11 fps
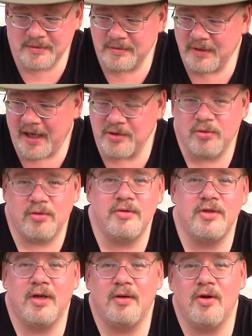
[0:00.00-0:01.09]
And
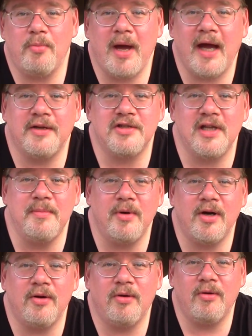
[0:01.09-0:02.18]
trolls, go back to sleeping
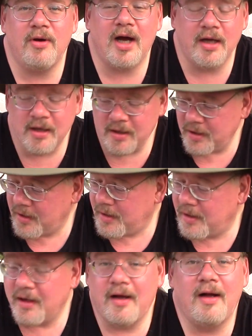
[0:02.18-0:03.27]
under a rock.
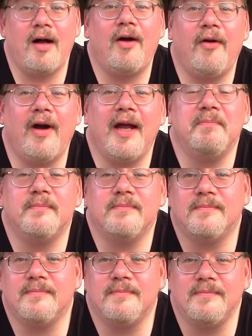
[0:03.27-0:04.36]
Alright.
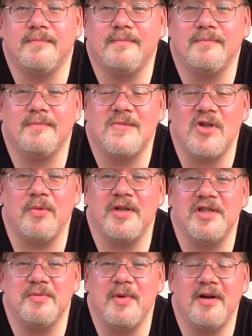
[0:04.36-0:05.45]
So this
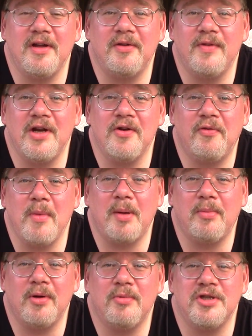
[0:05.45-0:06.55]
has been another video from
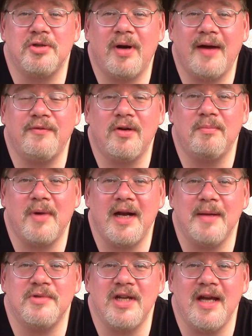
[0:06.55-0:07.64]
Alberta Bushcrafter. My
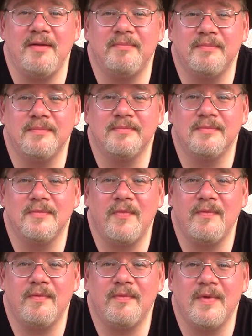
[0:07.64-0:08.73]
name's Dean.
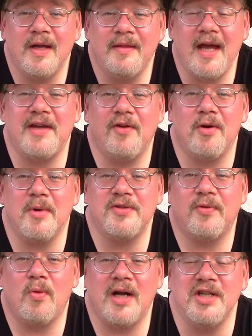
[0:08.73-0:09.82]
Thank you very much
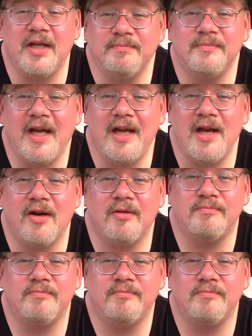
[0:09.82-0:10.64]
for watching. Take care.